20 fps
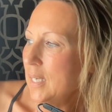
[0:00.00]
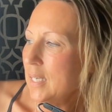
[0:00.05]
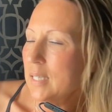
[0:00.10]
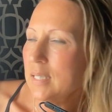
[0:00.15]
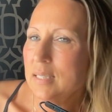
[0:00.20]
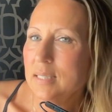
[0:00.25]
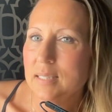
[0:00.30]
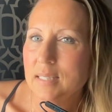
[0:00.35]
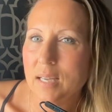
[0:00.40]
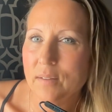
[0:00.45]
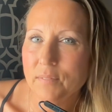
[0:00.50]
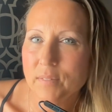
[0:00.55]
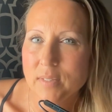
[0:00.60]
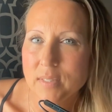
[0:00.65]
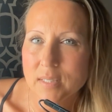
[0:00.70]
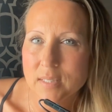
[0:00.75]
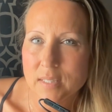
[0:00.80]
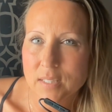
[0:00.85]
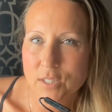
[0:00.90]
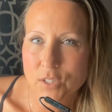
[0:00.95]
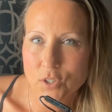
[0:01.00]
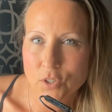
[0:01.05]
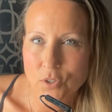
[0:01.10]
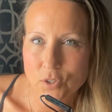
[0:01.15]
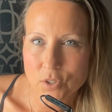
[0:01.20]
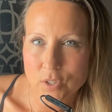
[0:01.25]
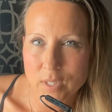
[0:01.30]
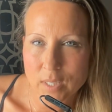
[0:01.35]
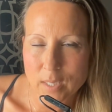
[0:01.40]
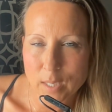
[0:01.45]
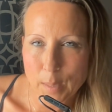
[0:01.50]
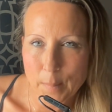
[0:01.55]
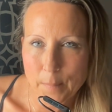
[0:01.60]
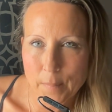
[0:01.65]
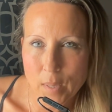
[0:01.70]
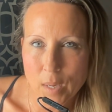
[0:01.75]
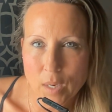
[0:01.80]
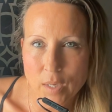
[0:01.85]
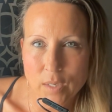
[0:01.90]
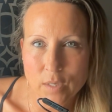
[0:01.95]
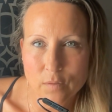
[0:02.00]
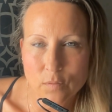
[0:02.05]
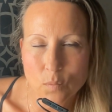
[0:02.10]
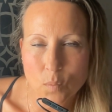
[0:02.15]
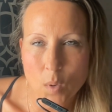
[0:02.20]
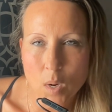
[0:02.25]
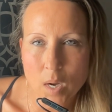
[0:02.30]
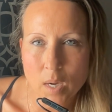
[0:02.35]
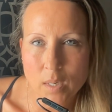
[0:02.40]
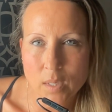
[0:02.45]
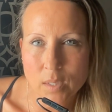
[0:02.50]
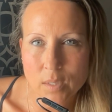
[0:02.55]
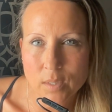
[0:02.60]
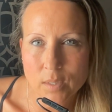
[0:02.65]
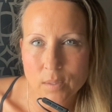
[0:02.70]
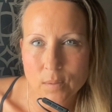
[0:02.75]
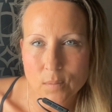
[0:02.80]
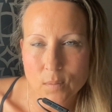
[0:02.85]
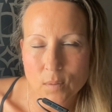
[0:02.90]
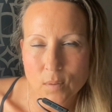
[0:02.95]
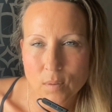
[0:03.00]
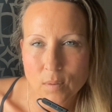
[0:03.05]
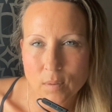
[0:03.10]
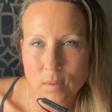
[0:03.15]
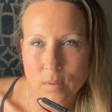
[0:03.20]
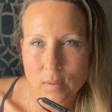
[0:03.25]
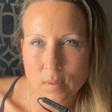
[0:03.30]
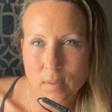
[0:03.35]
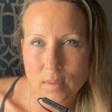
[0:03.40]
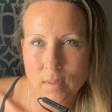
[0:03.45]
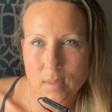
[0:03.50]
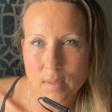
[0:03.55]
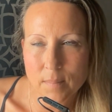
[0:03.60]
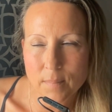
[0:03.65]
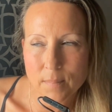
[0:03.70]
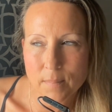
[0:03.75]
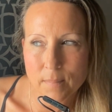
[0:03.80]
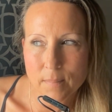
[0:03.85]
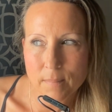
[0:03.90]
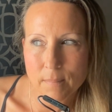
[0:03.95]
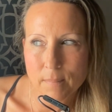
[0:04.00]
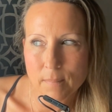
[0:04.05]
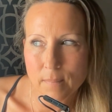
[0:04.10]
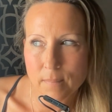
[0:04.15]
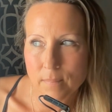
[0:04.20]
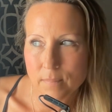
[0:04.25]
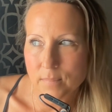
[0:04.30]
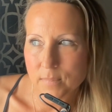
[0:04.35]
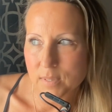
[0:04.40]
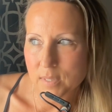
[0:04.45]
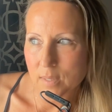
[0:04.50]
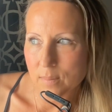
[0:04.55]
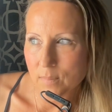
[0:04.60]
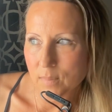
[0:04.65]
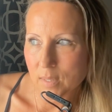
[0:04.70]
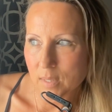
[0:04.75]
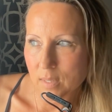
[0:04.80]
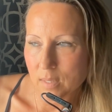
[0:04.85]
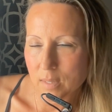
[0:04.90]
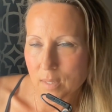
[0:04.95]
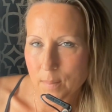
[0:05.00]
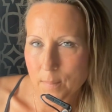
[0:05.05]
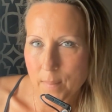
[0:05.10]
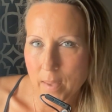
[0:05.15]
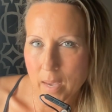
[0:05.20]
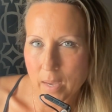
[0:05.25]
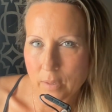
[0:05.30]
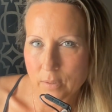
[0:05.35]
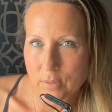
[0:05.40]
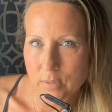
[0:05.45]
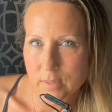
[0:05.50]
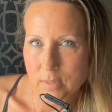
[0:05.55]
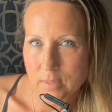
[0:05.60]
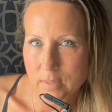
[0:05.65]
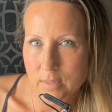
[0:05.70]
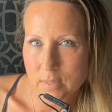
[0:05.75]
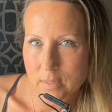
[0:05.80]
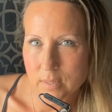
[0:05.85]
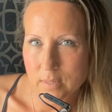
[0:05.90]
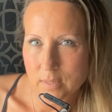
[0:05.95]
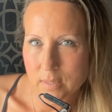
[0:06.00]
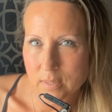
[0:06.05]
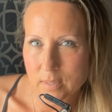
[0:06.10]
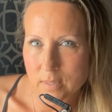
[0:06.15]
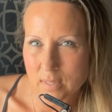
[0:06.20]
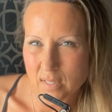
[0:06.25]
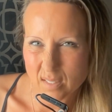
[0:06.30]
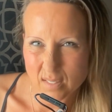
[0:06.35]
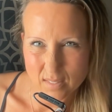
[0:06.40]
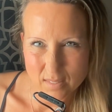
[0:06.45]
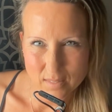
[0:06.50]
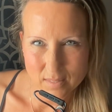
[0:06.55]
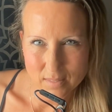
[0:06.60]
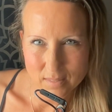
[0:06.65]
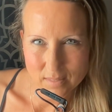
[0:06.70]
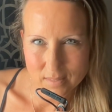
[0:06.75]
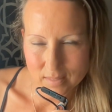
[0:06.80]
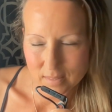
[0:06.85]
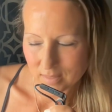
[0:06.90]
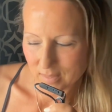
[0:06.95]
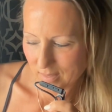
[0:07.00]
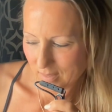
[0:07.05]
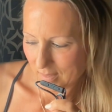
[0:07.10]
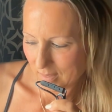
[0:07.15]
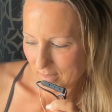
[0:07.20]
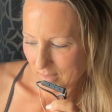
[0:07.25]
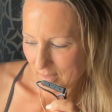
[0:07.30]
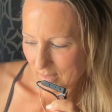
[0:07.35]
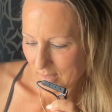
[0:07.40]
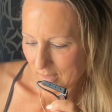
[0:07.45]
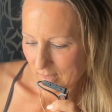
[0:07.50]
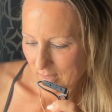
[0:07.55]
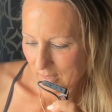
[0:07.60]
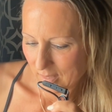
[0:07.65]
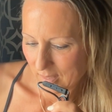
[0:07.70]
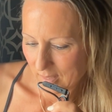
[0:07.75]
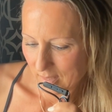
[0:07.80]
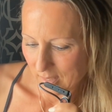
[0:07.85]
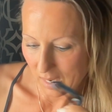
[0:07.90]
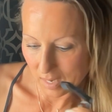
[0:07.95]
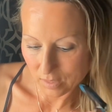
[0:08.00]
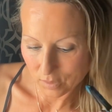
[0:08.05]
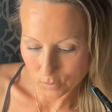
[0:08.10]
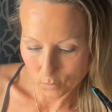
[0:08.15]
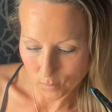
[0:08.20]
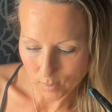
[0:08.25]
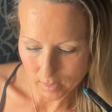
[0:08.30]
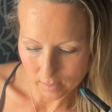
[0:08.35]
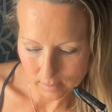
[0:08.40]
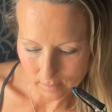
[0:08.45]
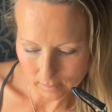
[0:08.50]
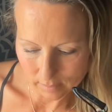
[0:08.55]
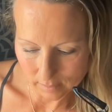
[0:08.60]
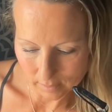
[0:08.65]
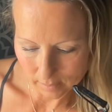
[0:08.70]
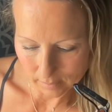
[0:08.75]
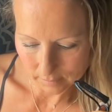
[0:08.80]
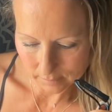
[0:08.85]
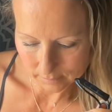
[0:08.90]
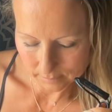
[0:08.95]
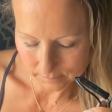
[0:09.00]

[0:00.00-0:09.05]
Is seven sisters like a body of water or something in the mountains? Is it? I don't know why I think that.